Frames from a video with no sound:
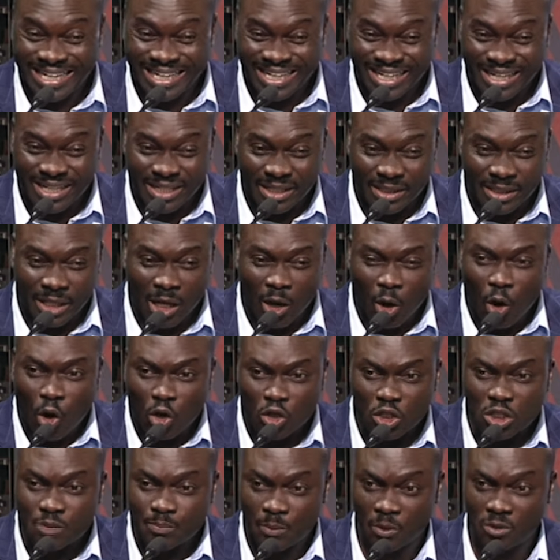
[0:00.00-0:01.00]
the
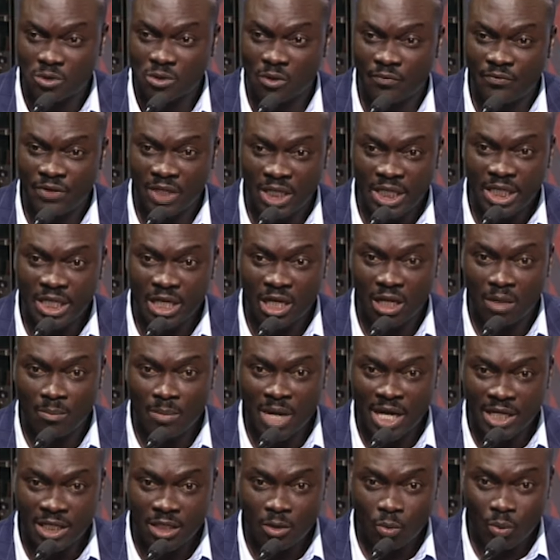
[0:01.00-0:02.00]
hotspots of illegal
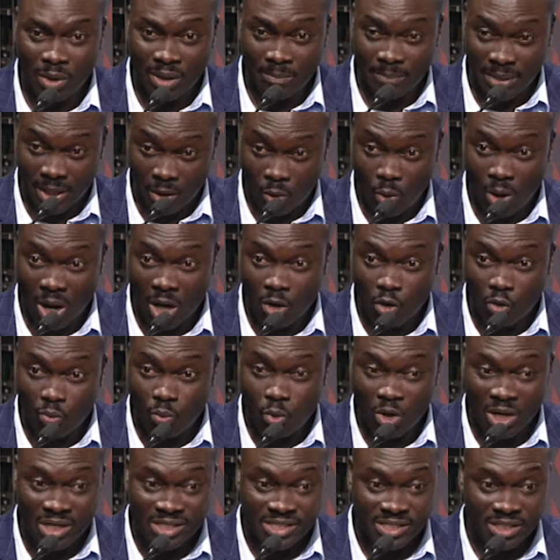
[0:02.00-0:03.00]
mining were Bekwai,
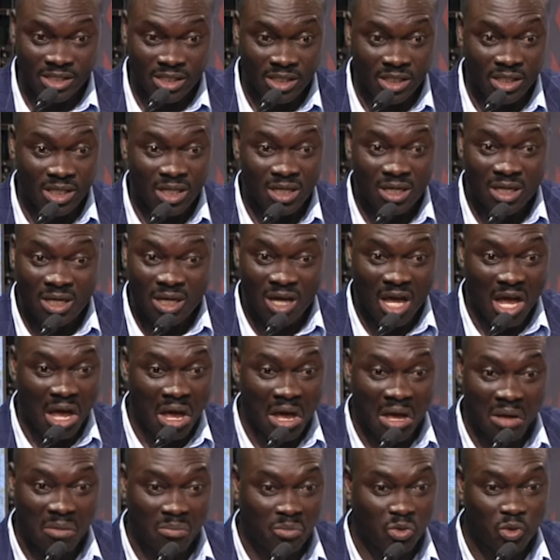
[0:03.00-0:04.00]
Obuasi,
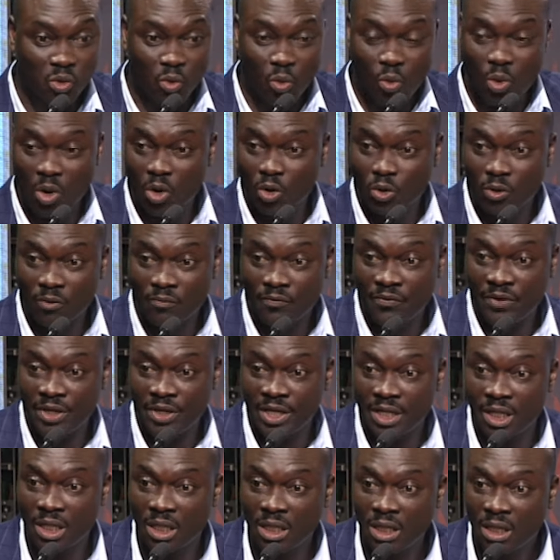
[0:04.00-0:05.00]
um,
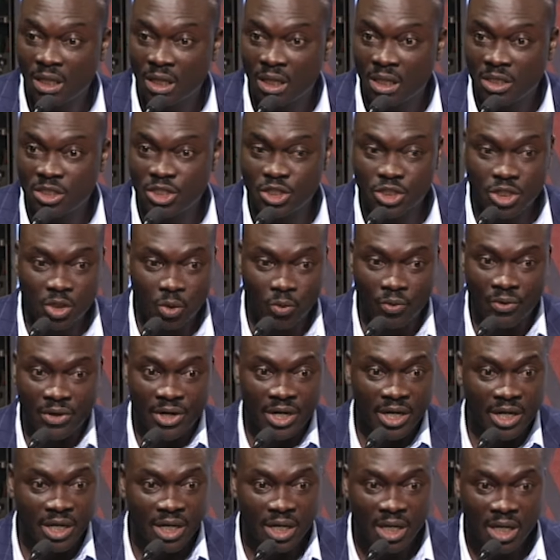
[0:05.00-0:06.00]
Dunkwa-on-Offin,
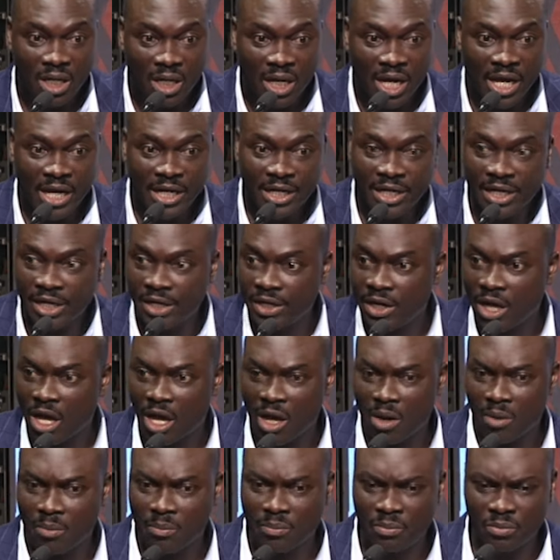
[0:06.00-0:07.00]
Chichere, and then,
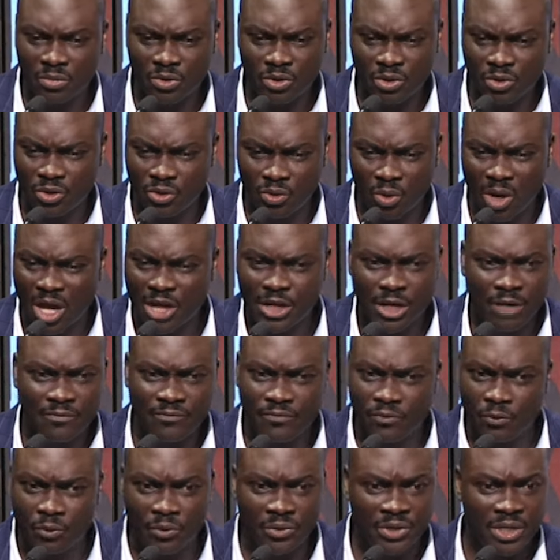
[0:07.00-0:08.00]
um, you know,
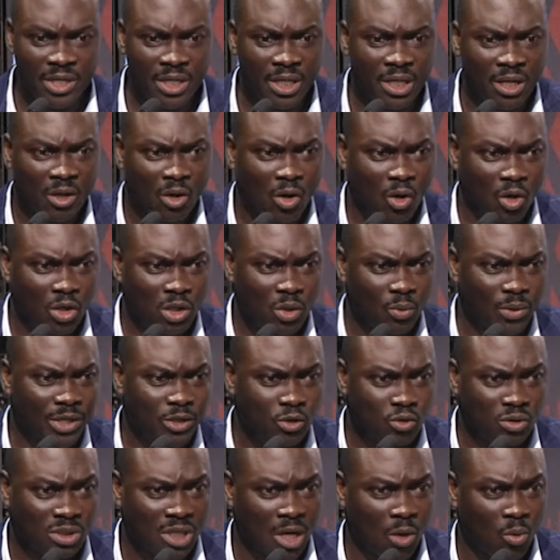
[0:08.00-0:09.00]
Ayamfuri, all the way
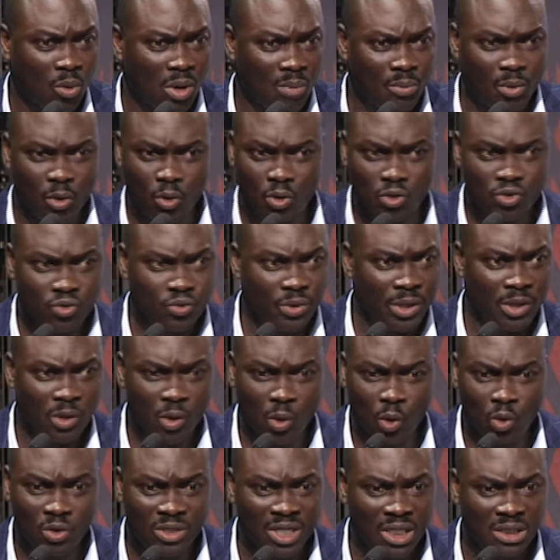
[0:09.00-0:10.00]
to Tarkwa, Bogoso, and
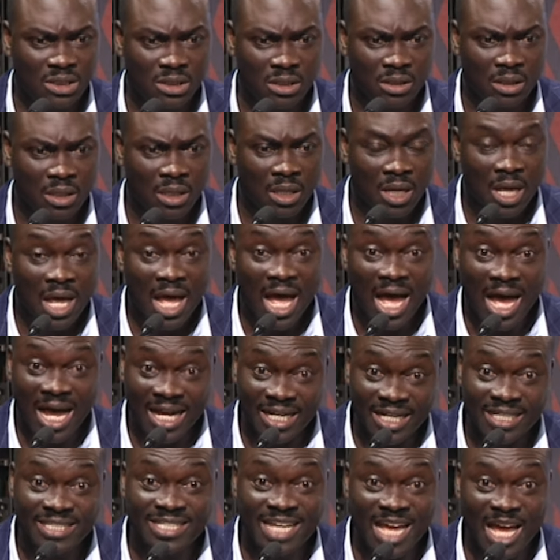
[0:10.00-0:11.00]
all that.
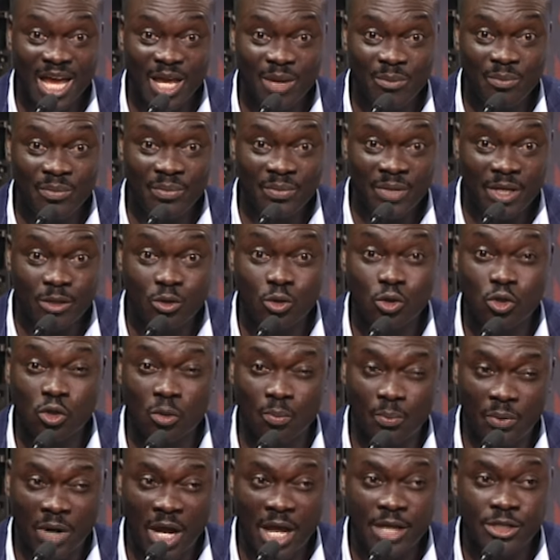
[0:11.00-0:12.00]
At the time, it will
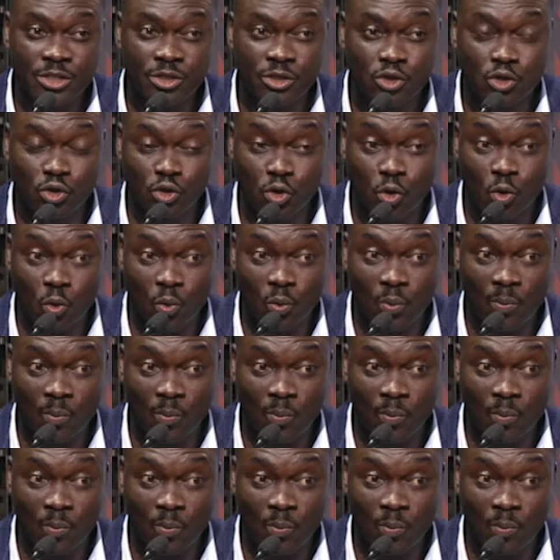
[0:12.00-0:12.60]
surprise you to know